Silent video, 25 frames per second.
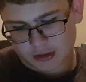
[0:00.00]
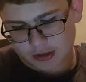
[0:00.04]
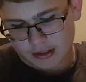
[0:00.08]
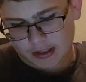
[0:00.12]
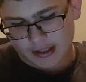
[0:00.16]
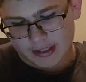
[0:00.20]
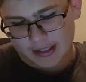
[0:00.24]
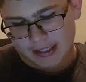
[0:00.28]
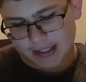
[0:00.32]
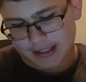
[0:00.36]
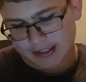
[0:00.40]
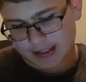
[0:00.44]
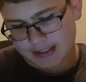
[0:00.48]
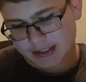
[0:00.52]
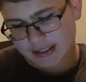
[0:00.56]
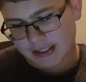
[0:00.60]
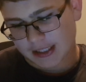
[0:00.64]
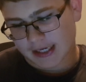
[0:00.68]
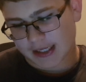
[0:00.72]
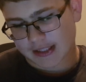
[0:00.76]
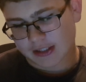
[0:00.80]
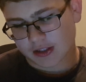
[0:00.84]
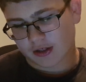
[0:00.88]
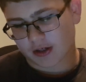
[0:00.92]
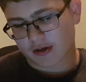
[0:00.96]
that
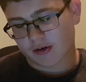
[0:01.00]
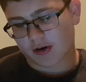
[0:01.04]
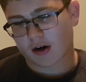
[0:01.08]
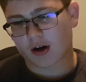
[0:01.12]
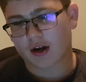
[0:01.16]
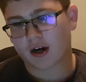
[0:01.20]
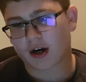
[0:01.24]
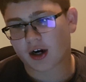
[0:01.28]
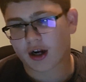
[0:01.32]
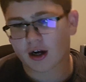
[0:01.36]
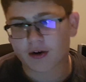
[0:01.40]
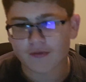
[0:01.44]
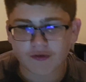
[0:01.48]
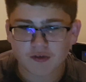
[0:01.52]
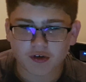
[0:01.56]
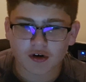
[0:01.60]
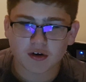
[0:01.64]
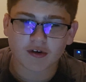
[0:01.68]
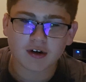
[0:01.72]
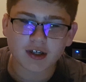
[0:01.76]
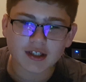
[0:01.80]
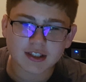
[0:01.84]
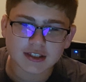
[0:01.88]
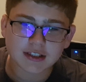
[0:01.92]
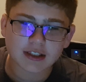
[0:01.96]
slides on and off the
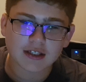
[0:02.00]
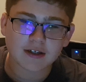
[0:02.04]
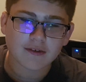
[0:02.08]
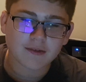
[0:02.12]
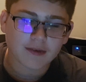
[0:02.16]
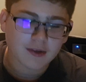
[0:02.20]
wrist.